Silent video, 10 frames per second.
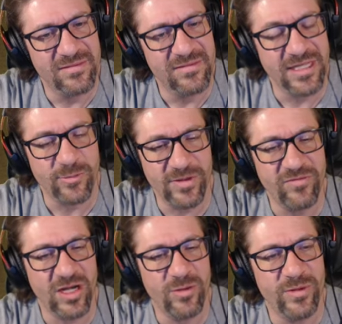Like,
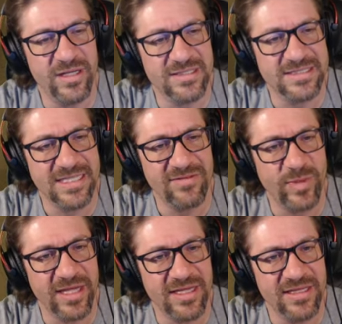whenever I quit and saved
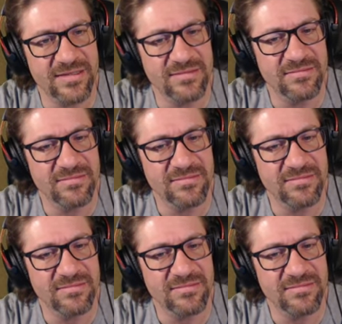back in,